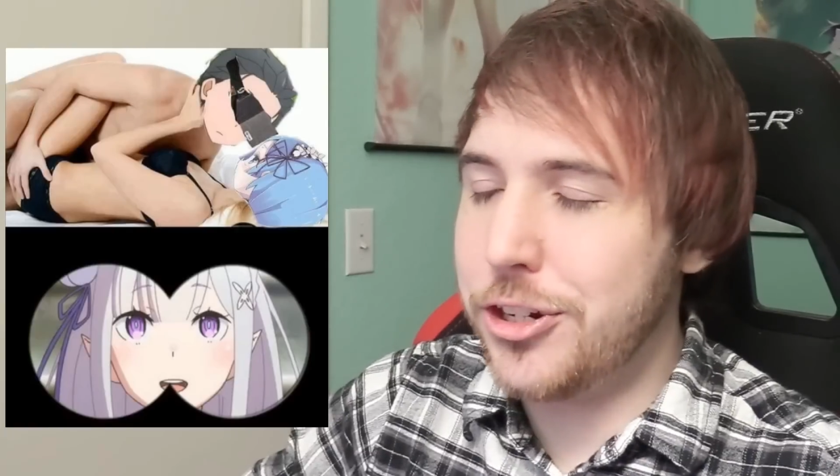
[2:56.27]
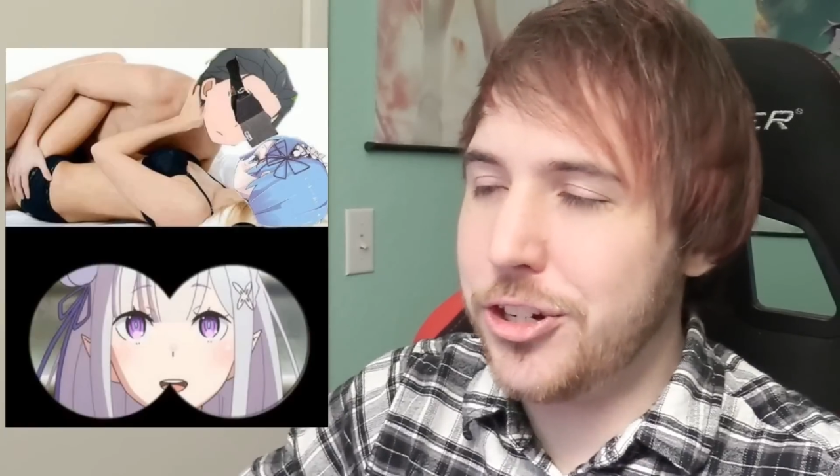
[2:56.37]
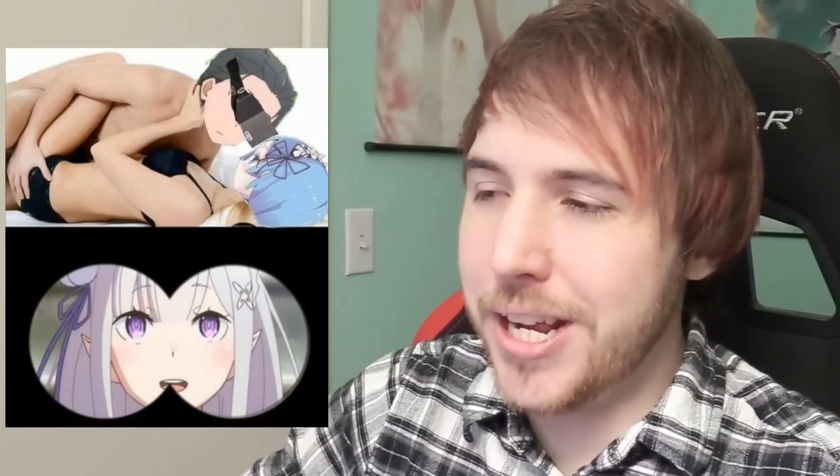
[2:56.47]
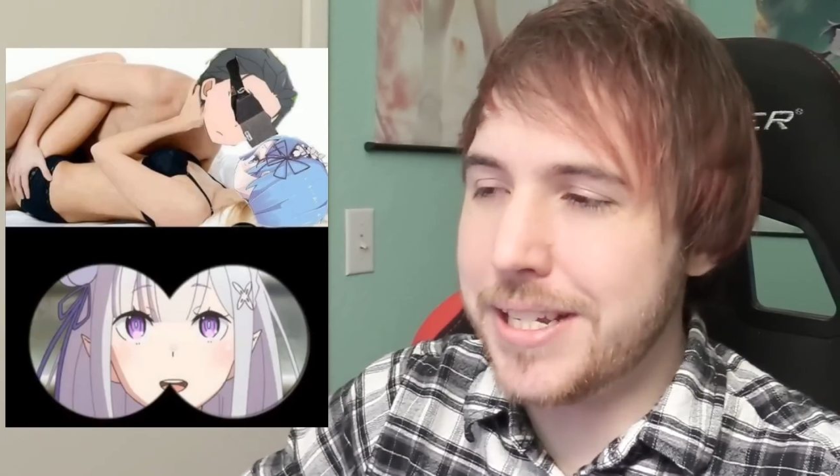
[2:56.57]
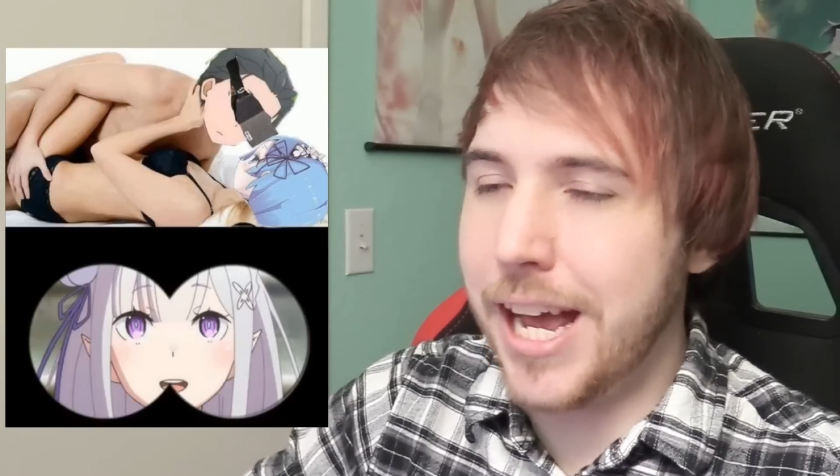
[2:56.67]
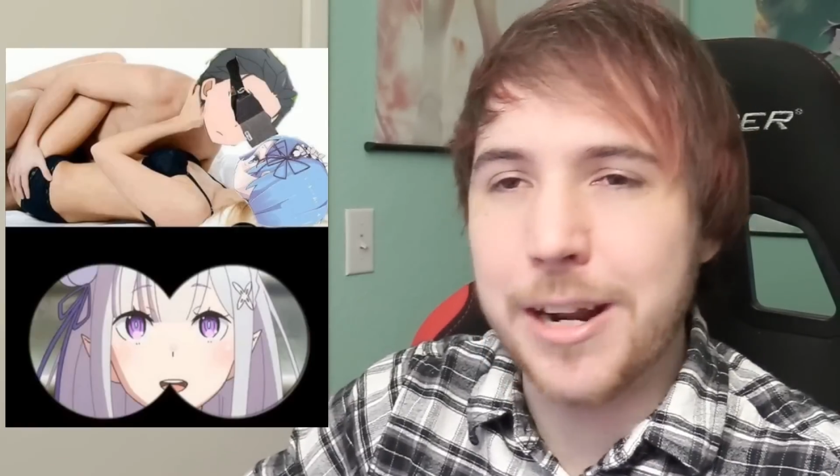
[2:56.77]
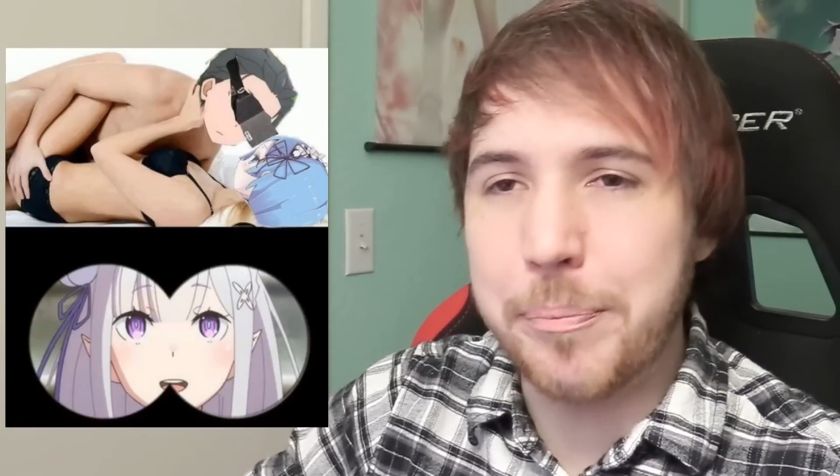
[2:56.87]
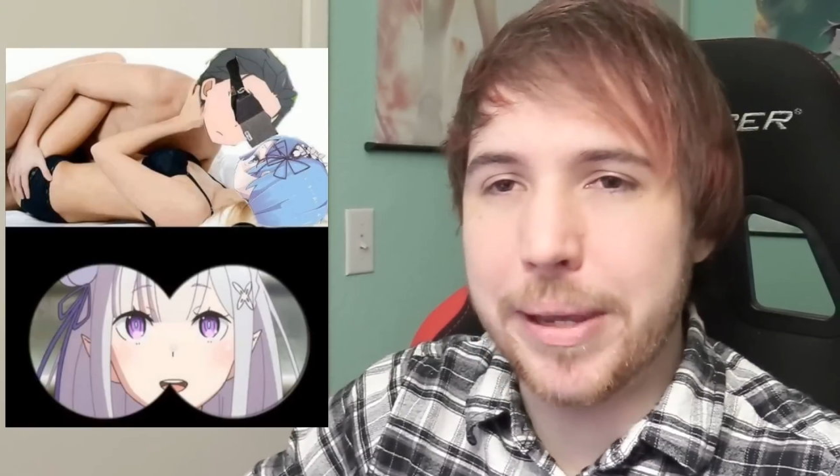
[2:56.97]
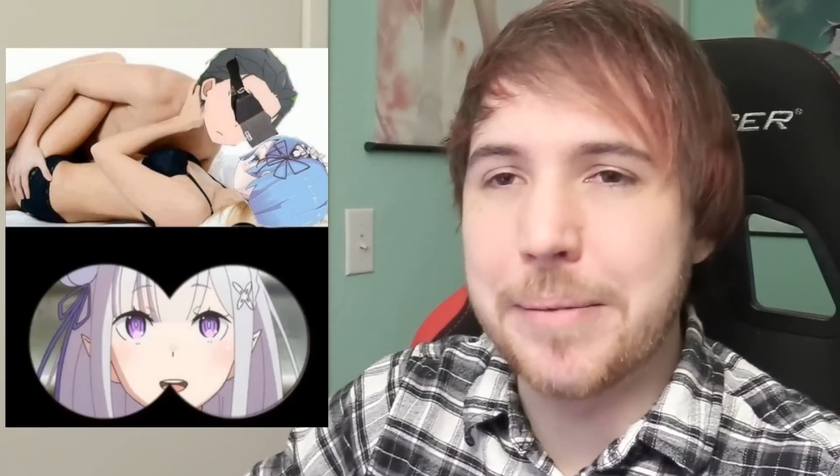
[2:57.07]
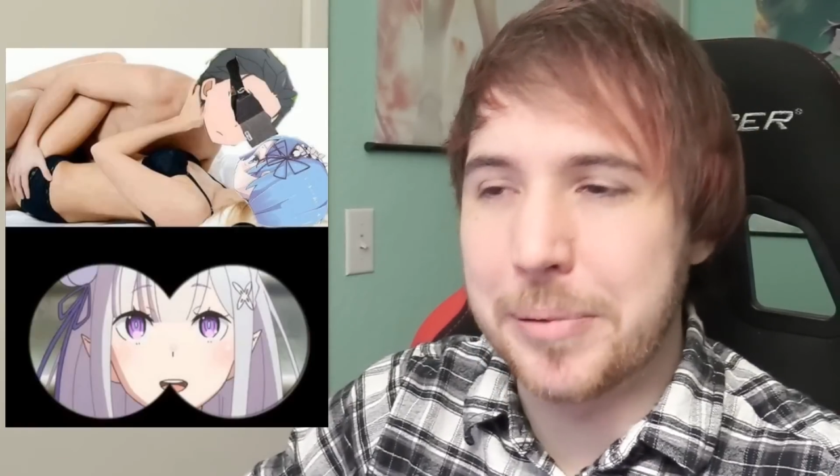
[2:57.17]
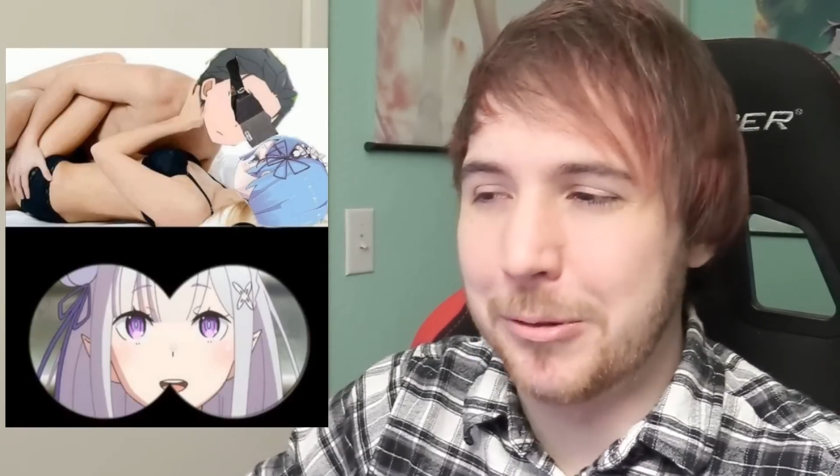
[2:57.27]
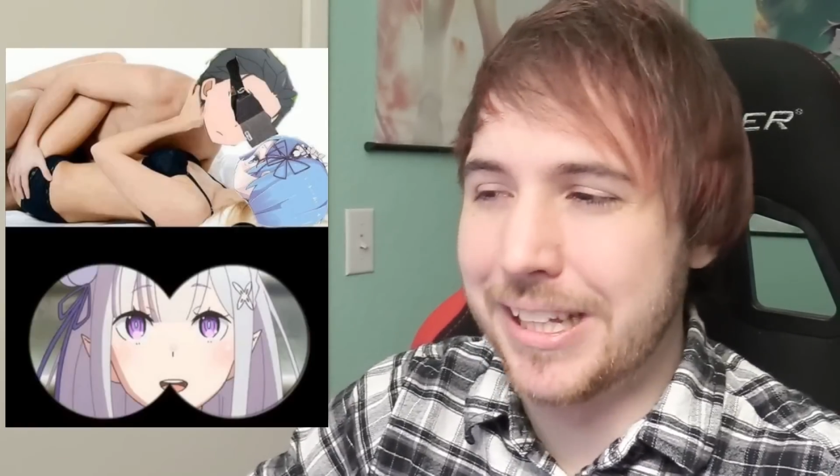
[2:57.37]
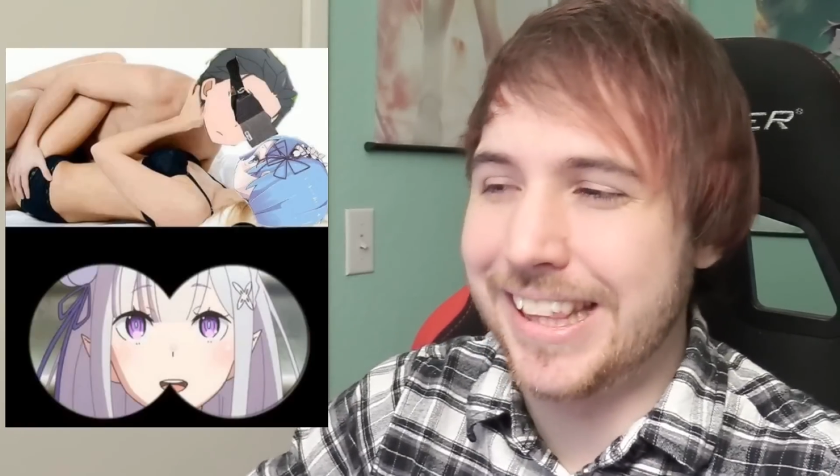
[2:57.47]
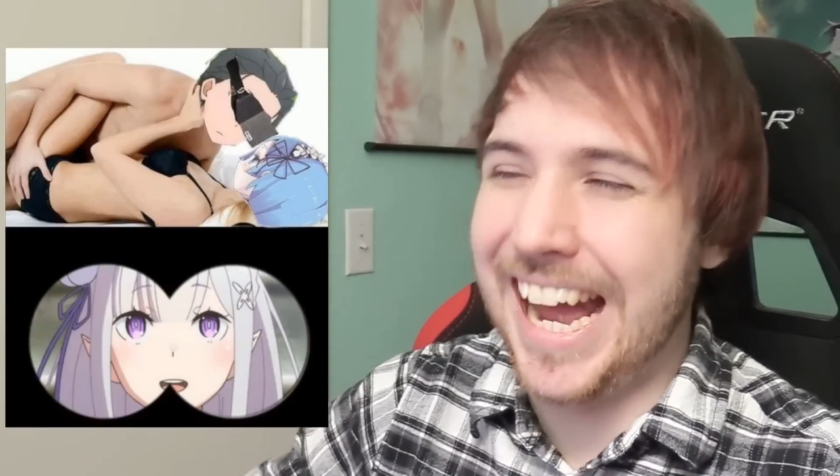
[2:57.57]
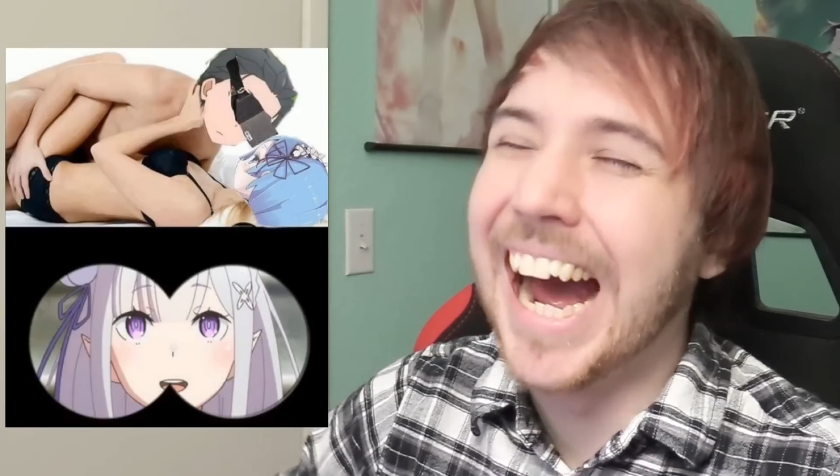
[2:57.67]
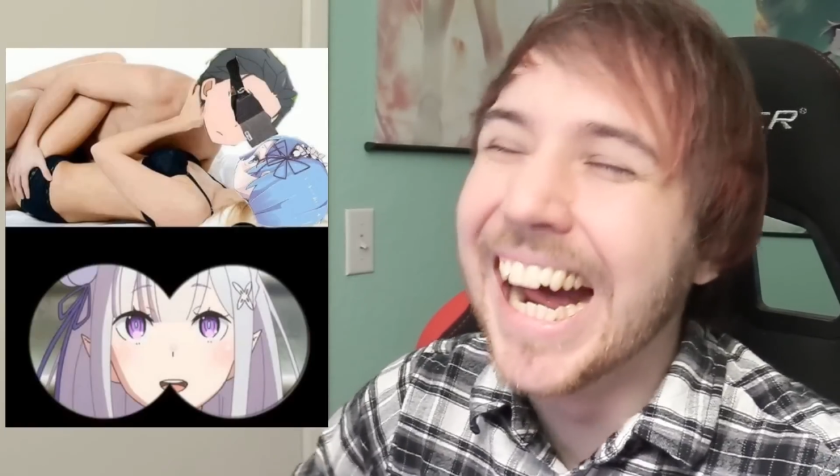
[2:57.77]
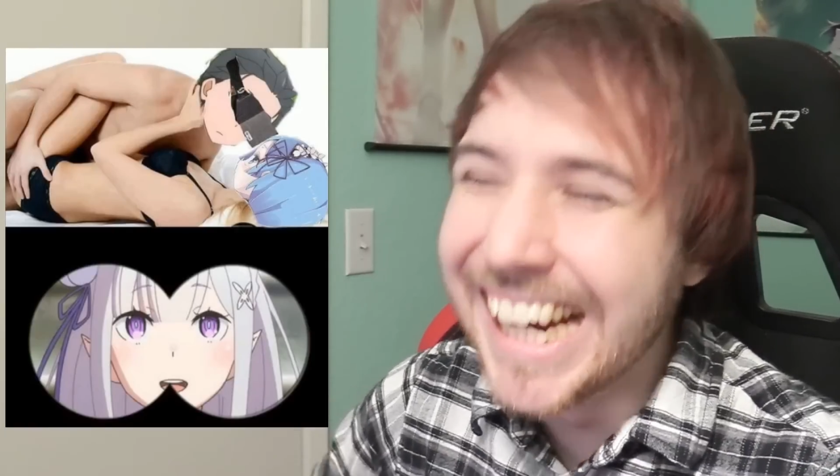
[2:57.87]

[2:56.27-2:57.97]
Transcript: shit ton of people with that.